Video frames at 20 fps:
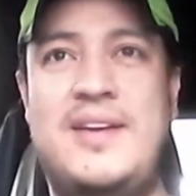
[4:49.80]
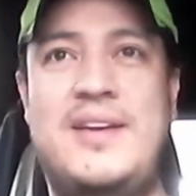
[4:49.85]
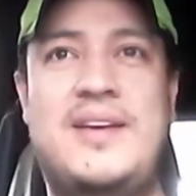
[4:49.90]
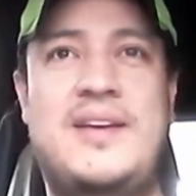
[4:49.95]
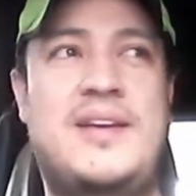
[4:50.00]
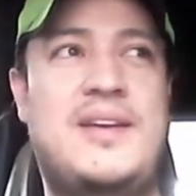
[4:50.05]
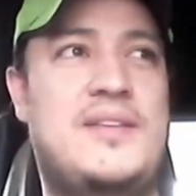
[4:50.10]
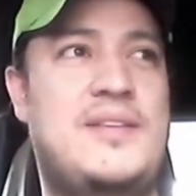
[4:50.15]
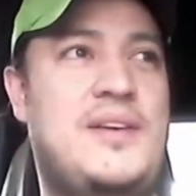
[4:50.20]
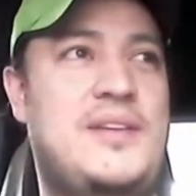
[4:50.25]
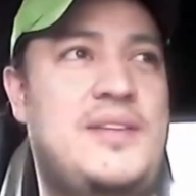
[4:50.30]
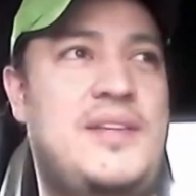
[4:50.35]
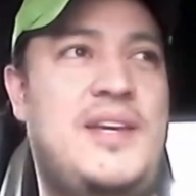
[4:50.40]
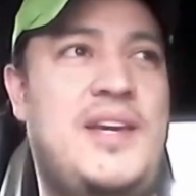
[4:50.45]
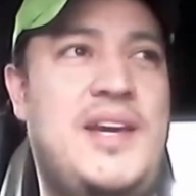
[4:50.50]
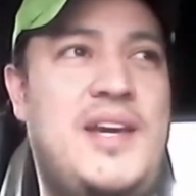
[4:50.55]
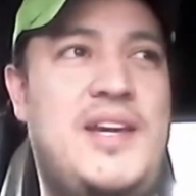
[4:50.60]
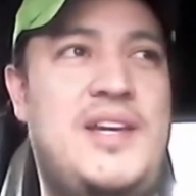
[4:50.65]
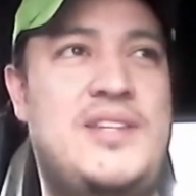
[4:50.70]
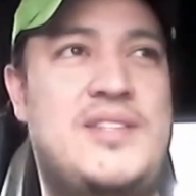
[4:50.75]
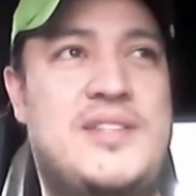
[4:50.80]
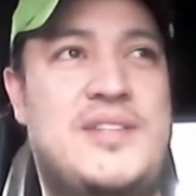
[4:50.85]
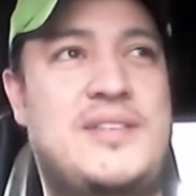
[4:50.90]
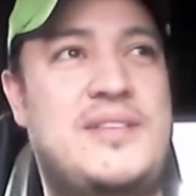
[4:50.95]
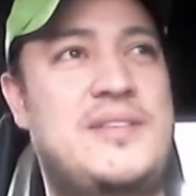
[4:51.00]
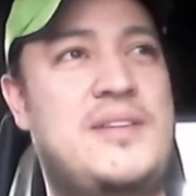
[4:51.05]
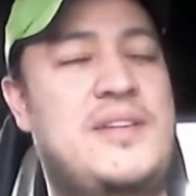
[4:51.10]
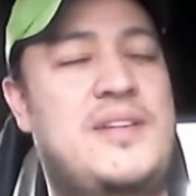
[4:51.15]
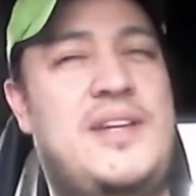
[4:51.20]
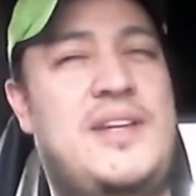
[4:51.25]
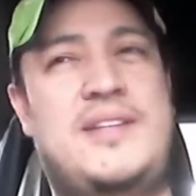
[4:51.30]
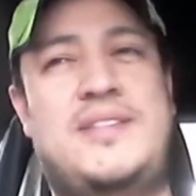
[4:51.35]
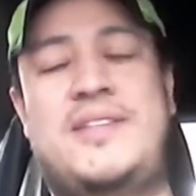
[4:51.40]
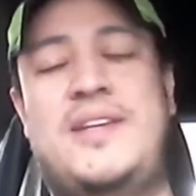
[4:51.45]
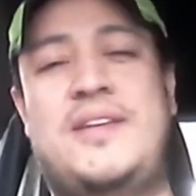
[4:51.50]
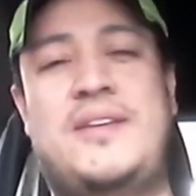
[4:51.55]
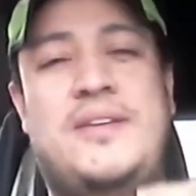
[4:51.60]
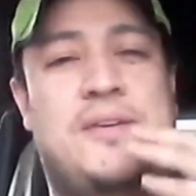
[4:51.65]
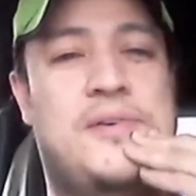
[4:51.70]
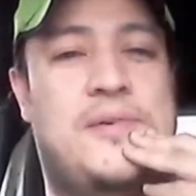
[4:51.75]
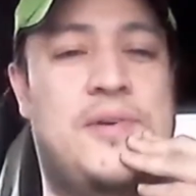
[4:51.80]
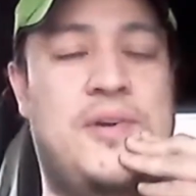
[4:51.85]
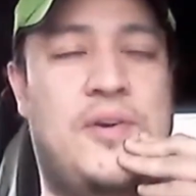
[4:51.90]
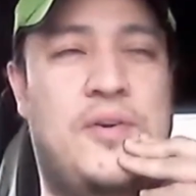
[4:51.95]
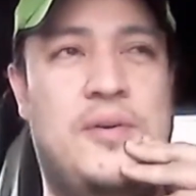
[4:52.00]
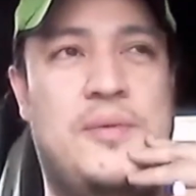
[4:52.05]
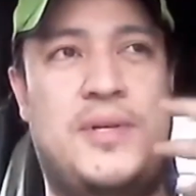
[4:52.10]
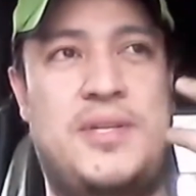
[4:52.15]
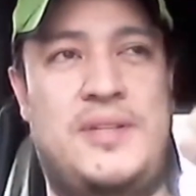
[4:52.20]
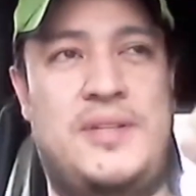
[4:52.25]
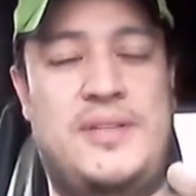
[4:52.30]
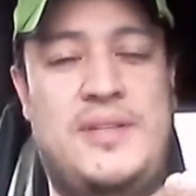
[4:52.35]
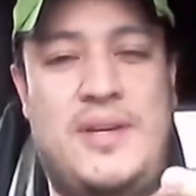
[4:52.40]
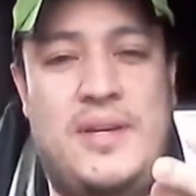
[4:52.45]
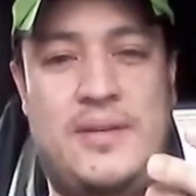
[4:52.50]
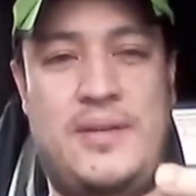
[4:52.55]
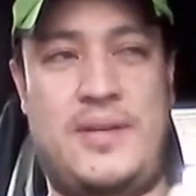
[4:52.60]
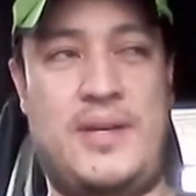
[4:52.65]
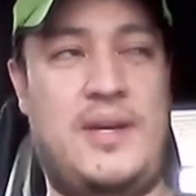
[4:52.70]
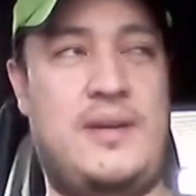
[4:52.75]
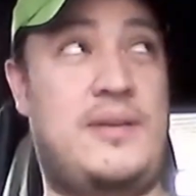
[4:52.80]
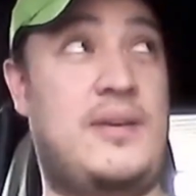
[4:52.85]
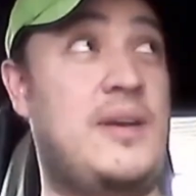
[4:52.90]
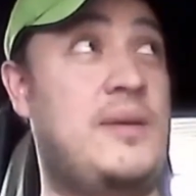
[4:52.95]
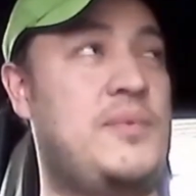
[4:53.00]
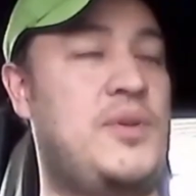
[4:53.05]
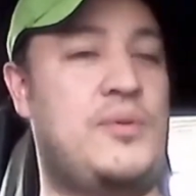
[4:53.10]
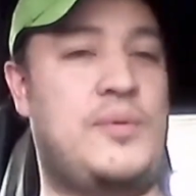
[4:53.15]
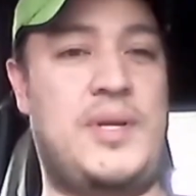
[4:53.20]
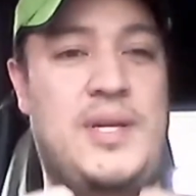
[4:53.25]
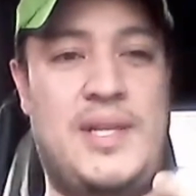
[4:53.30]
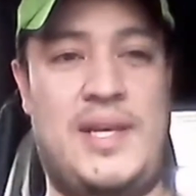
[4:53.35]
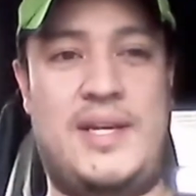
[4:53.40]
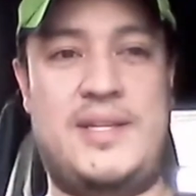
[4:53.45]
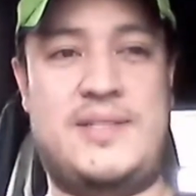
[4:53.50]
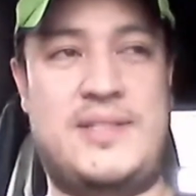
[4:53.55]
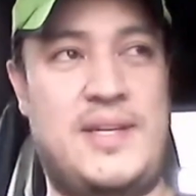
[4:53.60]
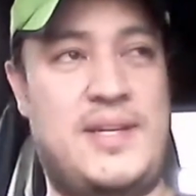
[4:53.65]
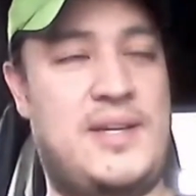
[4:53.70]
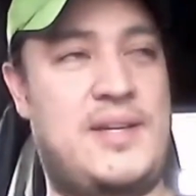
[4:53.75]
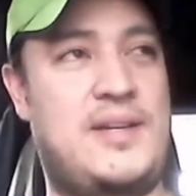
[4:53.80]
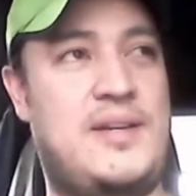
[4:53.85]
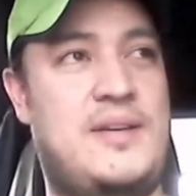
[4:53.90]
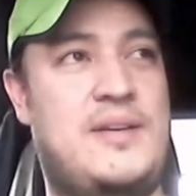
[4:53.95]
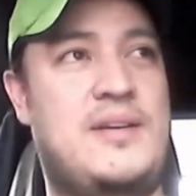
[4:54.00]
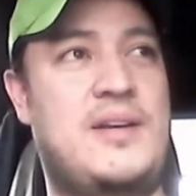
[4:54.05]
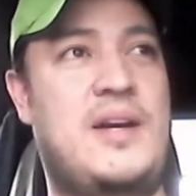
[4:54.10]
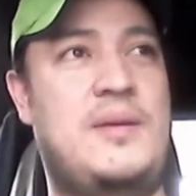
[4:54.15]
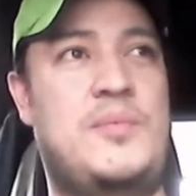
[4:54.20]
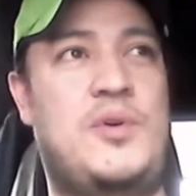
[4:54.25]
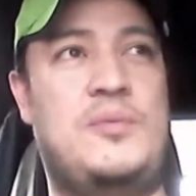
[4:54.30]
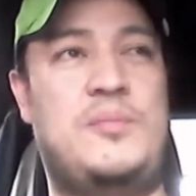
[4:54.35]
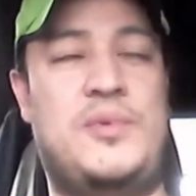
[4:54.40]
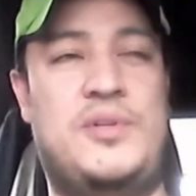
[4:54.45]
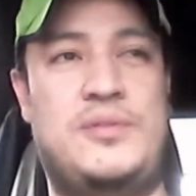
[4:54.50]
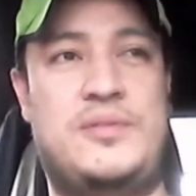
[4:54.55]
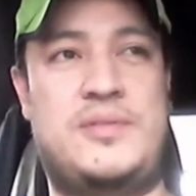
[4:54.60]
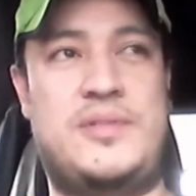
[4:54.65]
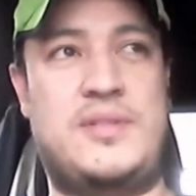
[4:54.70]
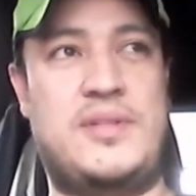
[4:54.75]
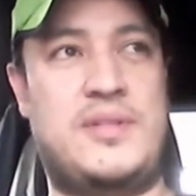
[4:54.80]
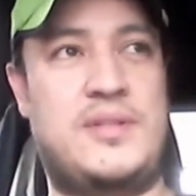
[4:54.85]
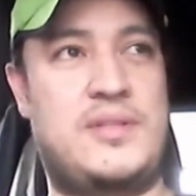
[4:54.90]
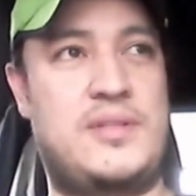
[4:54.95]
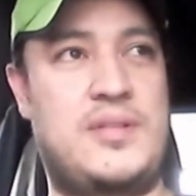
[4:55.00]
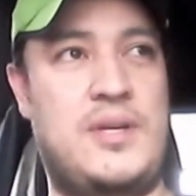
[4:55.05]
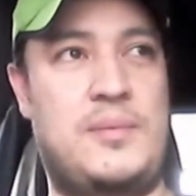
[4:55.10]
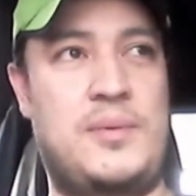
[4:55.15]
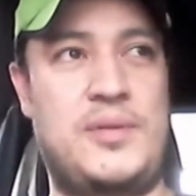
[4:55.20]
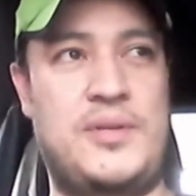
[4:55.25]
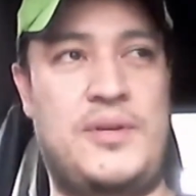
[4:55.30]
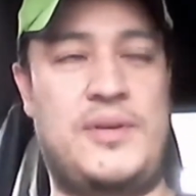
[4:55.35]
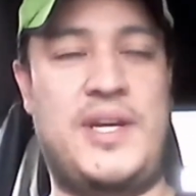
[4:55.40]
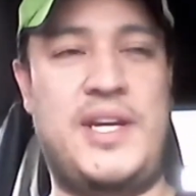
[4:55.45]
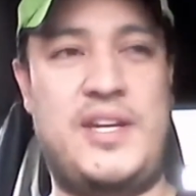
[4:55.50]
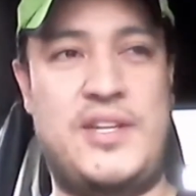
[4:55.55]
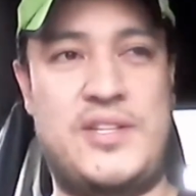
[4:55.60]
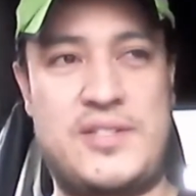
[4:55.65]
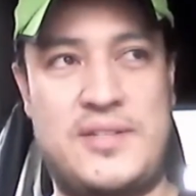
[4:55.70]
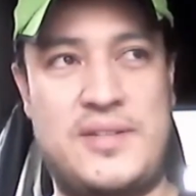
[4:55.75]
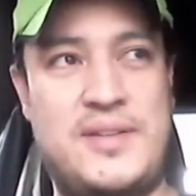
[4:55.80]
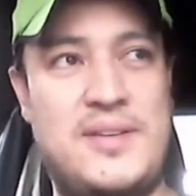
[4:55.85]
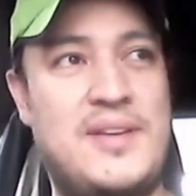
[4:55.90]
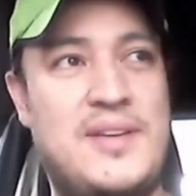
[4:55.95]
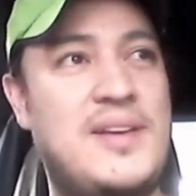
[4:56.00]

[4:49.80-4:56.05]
and not the age. And I said, have you realized that I'm almost double your age?